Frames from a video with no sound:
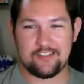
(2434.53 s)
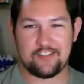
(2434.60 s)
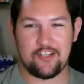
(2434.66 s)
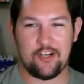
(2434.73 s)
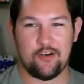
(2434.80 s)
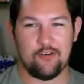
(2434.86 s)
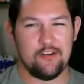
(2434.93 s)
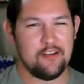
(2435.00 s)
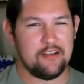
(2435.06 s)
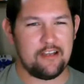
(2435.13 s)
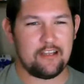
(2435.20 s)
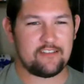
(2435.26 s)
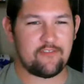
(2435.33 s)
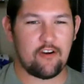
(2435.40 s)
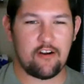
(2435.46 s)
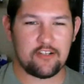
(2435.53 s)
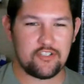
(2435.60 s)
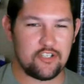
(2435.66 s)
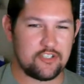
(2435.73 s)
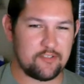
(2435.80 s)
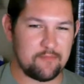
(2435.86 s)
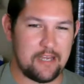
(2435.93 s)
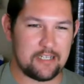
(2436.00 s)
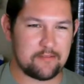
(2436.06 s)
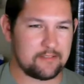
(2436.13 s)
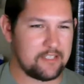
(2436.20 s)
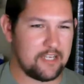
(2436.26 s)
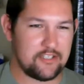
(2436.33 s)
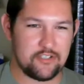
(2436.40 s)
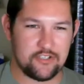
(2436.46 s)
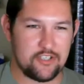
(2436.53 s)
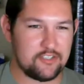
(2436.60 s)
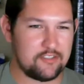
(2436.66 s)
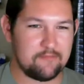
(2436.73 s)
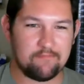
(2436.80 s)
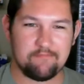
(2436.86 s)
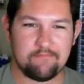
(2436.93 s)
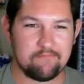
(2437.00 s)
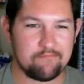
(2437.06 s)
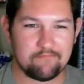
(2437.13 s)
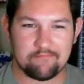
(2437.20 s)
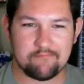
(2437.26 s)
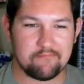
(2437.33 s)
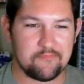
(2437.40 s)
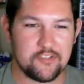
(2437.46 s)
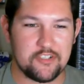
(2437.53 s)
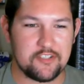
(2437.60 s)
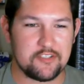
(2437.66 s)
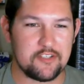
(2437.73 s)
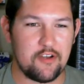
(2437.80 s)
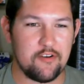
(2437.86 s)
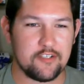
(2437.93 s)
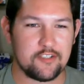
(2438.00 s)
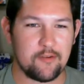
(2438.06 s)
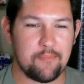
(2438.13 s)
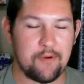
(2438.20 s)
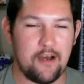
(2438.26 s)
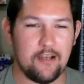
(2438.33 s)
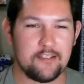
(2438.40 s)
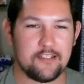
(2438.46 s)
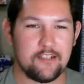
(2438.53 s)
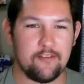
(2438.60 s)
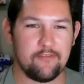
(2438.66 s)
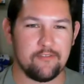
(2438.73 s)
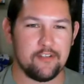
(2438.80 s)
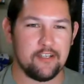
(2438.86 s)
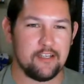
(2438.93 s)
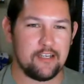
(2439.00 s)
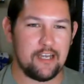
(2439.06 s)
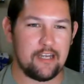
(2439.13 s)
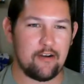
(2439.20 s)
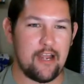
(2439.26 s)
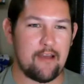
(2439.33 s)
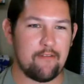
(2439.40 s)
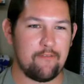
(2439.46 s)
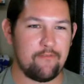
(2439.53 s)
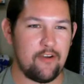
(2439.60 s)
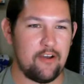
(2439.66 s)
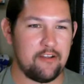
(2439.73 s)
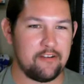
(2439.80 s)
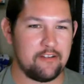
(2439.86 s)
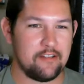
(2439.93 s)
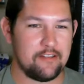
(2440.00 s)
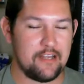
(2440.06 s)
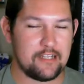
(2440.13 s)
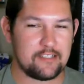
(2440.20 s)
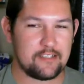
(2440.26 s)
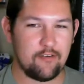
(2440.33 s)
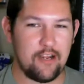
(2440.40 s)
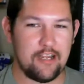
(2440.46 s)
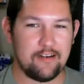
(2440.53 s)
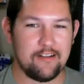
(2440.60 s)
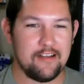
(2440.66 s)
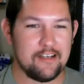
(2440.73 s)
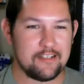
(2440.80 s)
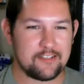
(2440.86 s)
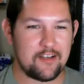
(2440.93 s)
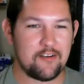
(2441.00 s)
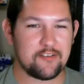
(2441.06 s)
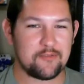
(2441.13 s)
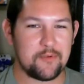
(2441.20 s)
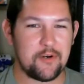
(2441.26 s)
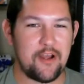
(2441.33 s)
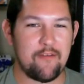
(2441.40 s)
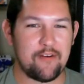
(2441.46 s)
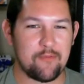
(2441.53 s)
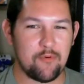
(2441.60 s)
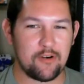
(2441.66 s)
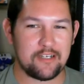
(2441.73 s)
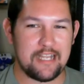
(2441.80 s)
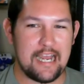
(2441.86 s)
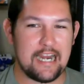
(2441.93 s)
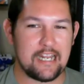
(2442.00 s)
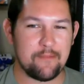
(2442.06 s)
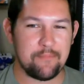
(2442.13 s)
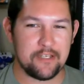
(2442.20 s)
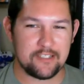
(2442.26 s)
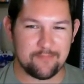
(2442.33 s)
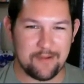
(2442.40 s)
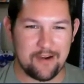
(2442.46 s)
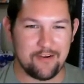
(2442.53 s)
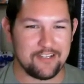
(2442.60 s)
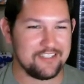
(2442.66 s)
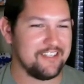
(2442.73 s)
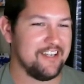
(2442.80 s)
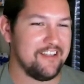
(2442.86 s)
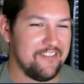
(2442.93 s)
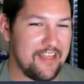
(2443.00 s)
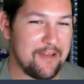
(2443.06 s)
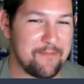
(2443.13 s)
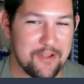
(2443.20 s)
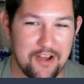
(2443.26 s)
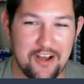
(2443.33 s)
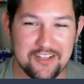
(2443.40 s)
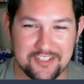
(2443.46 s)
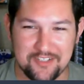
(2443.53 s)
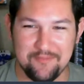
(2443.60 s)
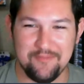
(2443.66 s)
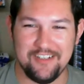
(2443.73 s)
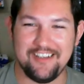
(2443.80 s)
So as far as just expectations, just just as long as they're positive and they're having fun, that's great. As long as we don't have any more daddy pissberries, That'd be awesome.